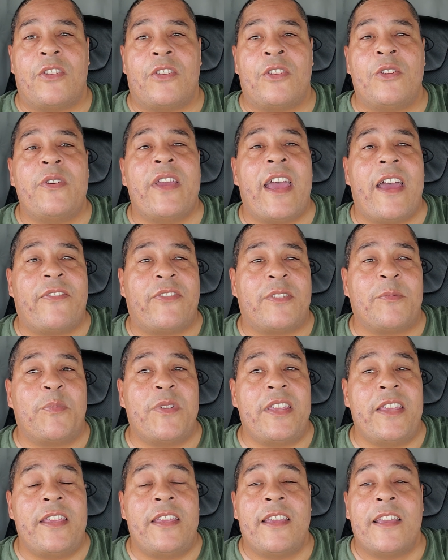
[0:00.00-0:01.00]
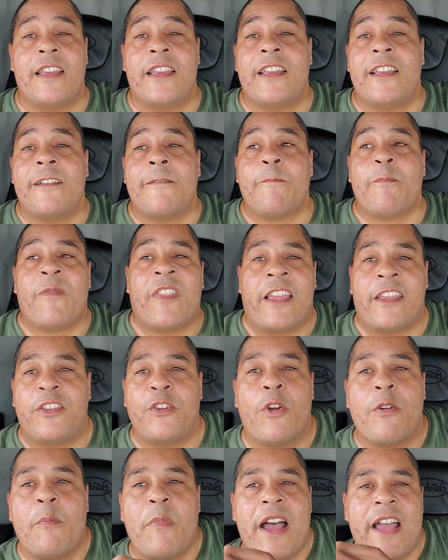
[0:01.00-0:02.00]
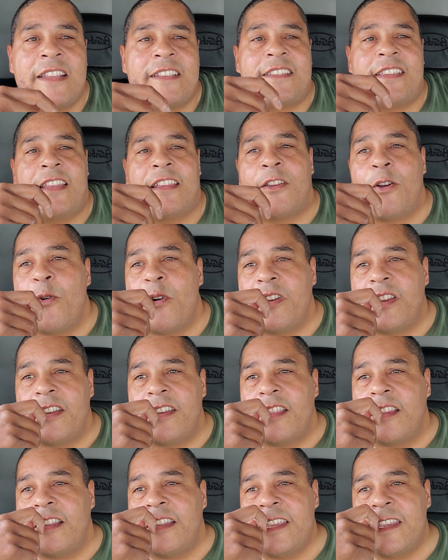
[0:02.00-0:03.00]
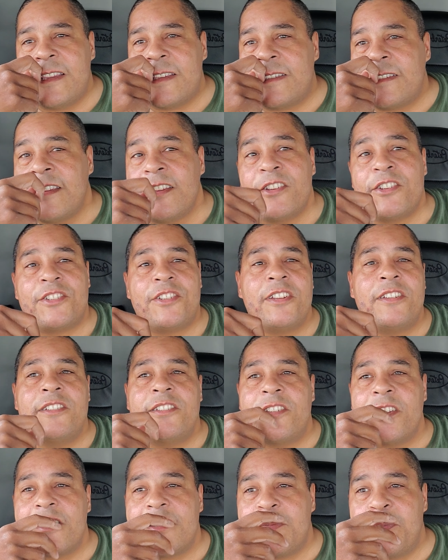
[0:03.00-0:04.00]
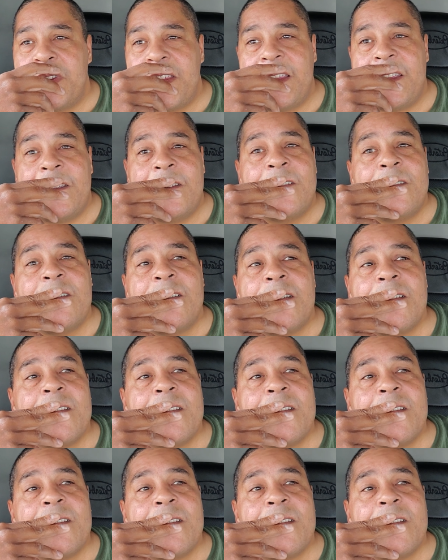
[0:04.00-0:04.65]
you have to be like your mindset going into the lease shouldn't just be